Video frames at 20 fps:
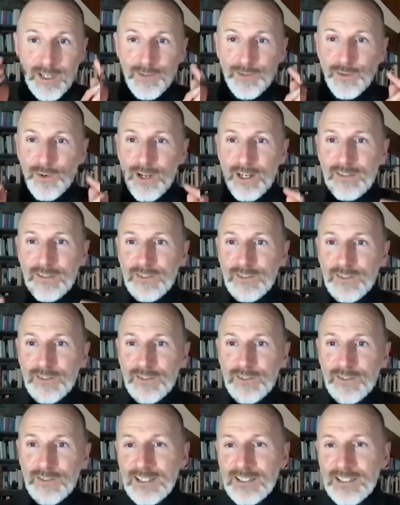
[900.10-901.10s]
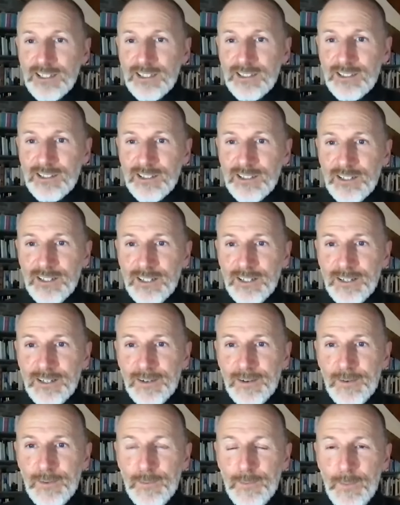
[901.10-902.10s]
through any of the senses,
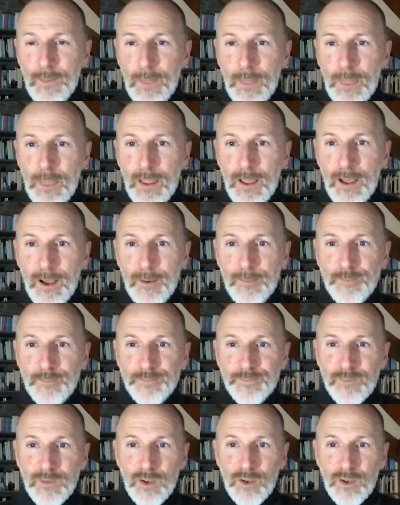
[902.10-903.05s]
um,